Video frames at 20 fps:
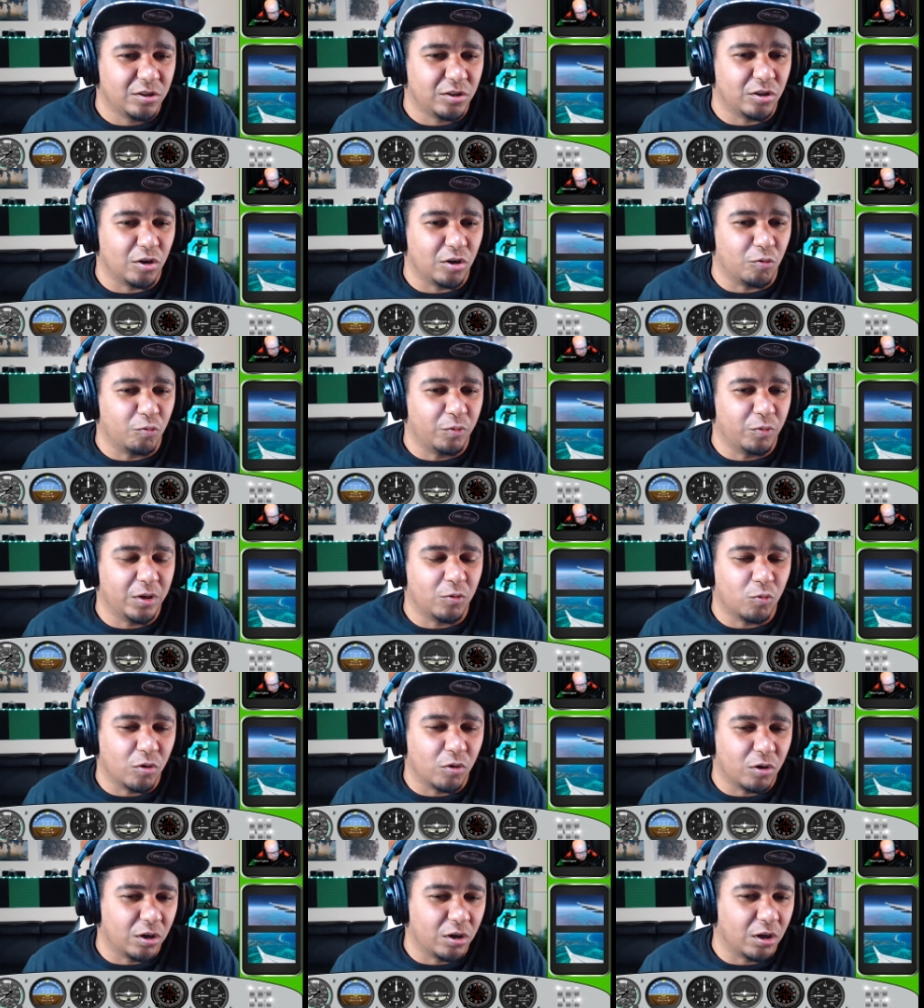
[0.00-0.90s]
they might
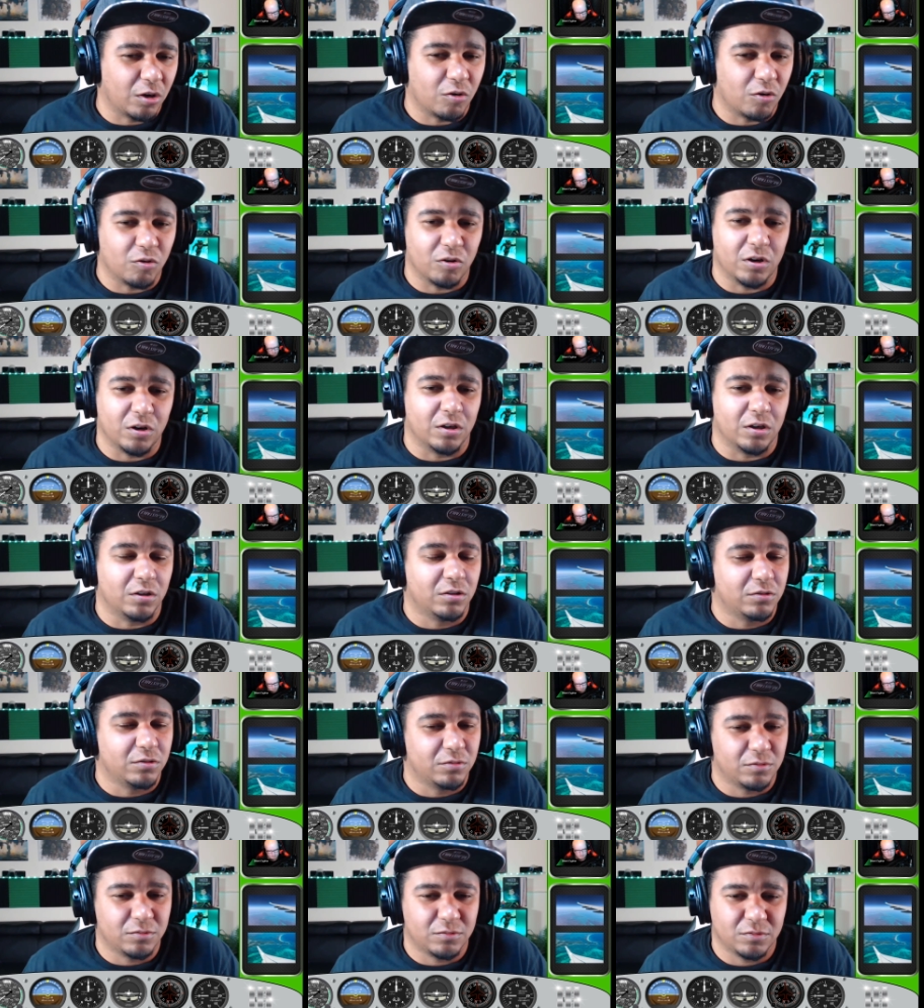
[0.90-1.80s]
decide to,
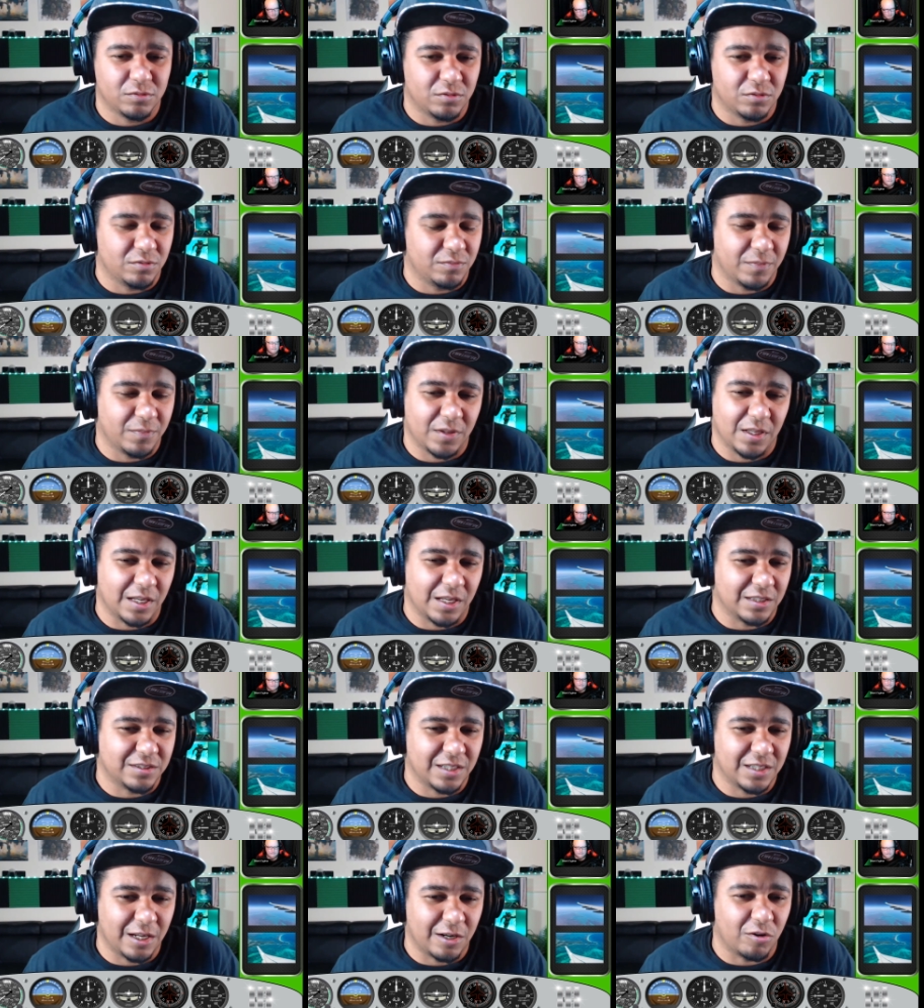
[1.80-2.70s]
you know,
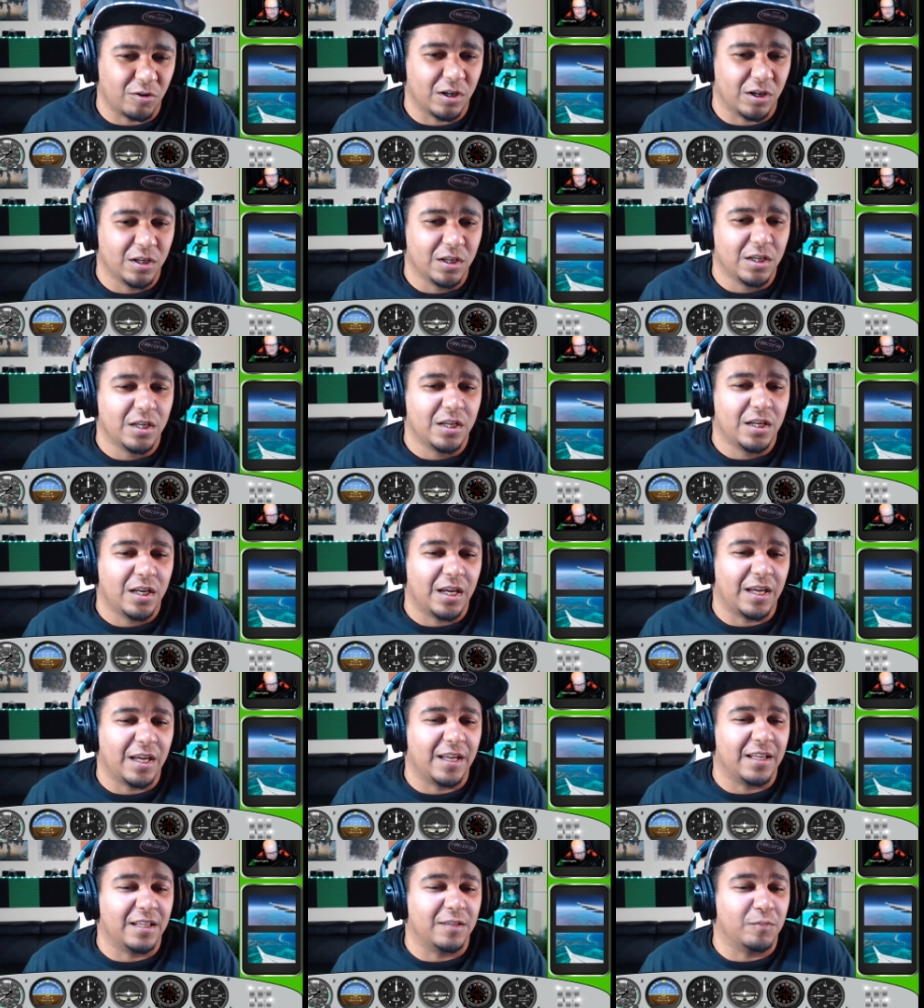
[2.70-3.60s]
rework or
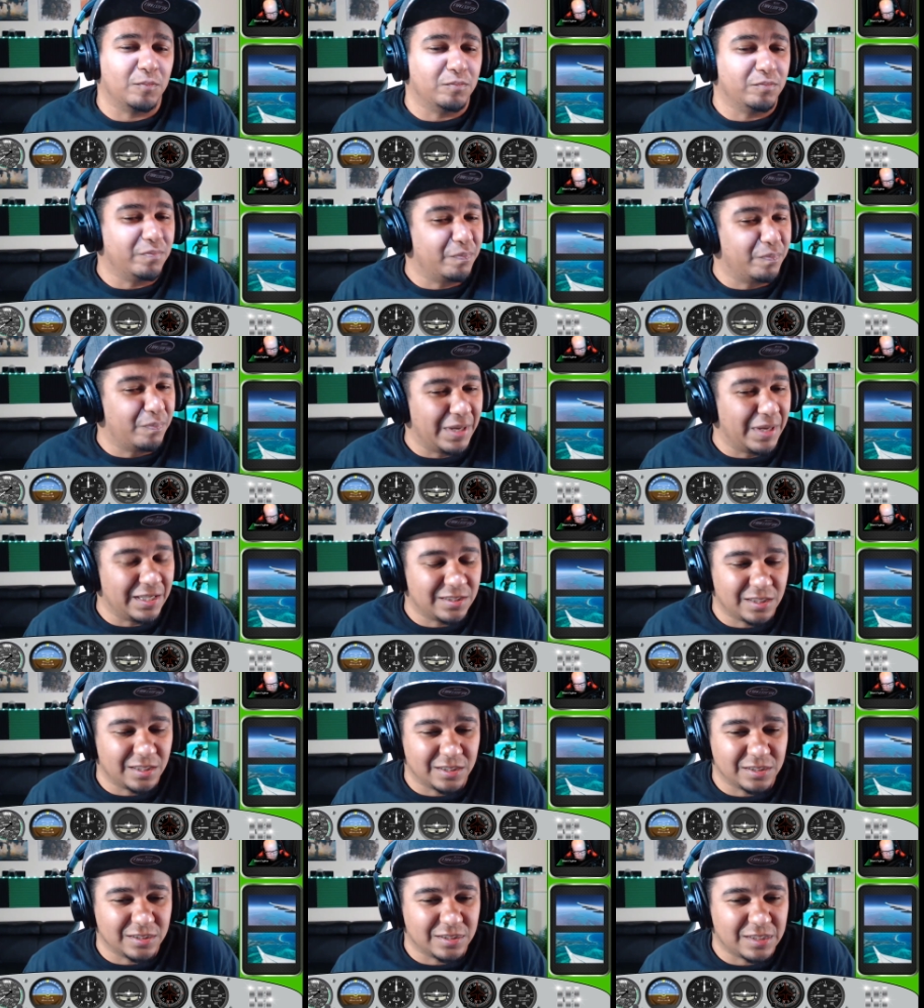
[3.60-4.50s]

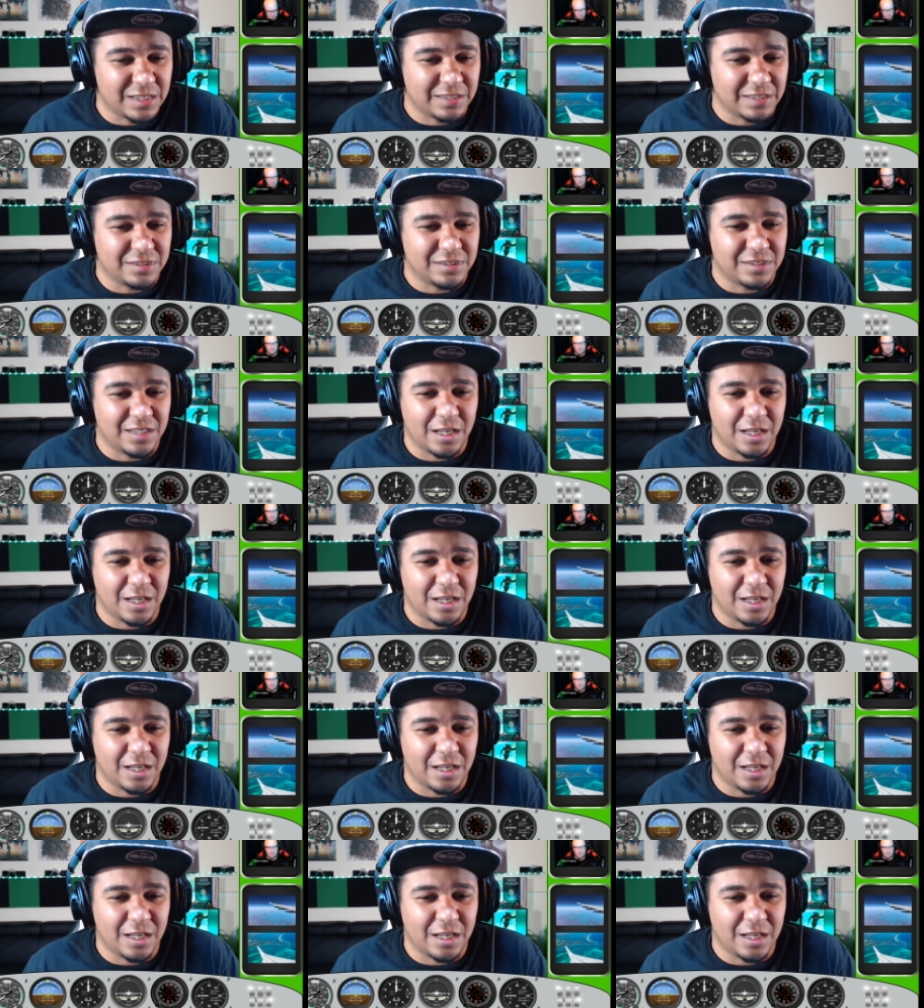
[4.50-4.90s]
etc.?